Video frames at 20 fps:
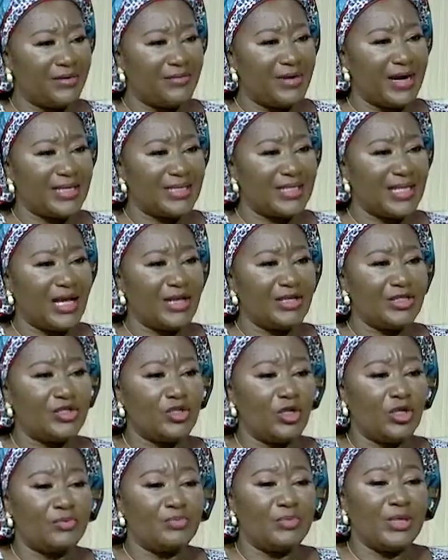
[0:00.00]
right now is
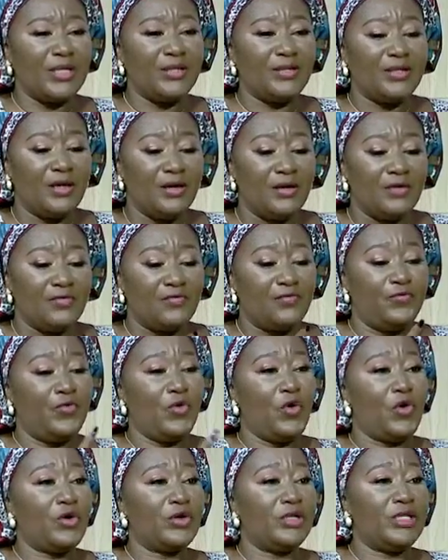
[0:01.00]
not being
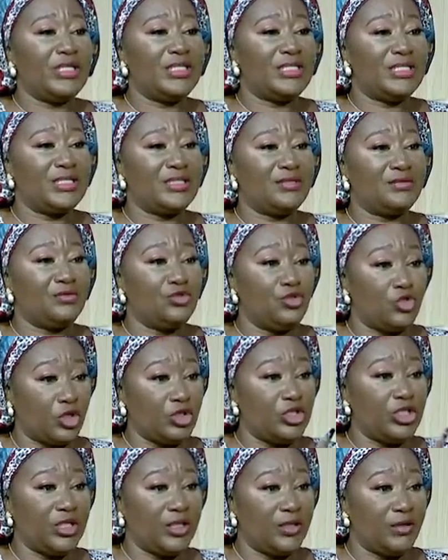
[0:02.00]
vocally
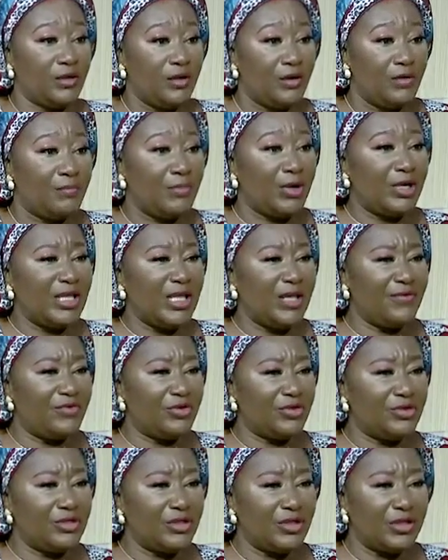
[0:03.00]
judging, but
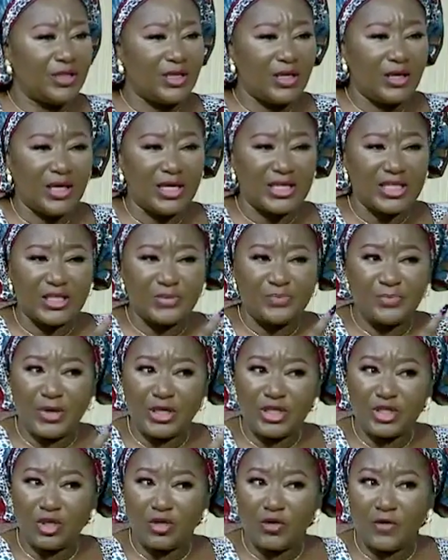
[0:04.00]
even the
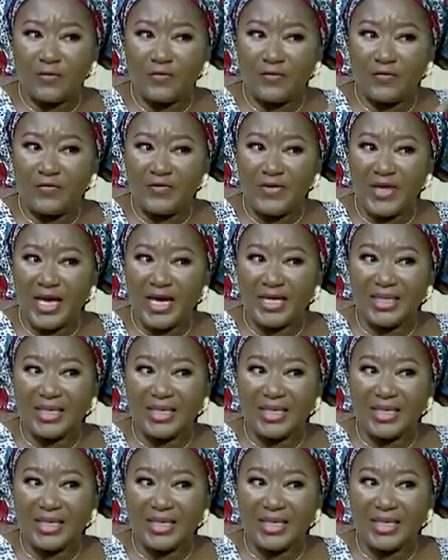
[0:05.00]
expression of fear and